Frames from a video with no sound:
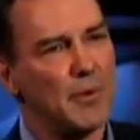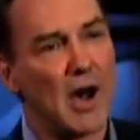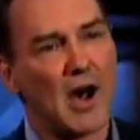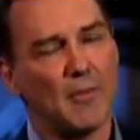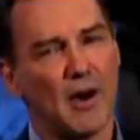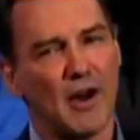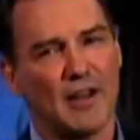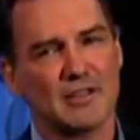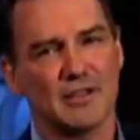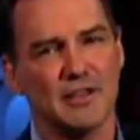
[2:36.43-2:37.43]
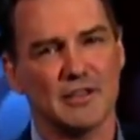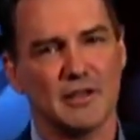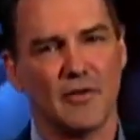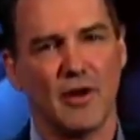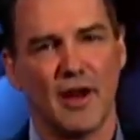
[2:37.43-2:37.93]
Bob, honestly,
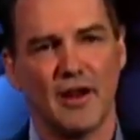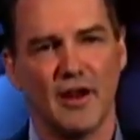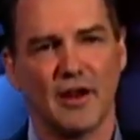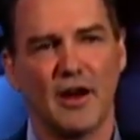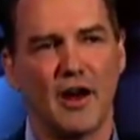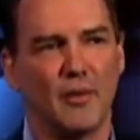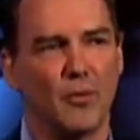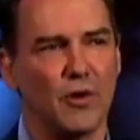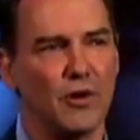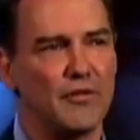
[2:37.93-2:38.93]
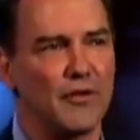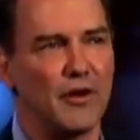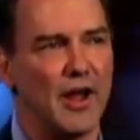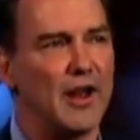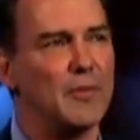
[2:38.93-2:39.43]
has never had an unkind word
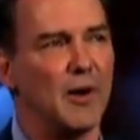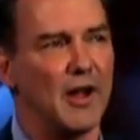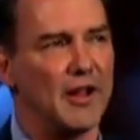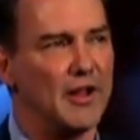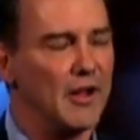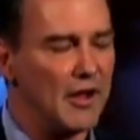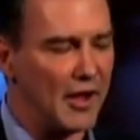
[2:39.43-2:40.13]
for anybody,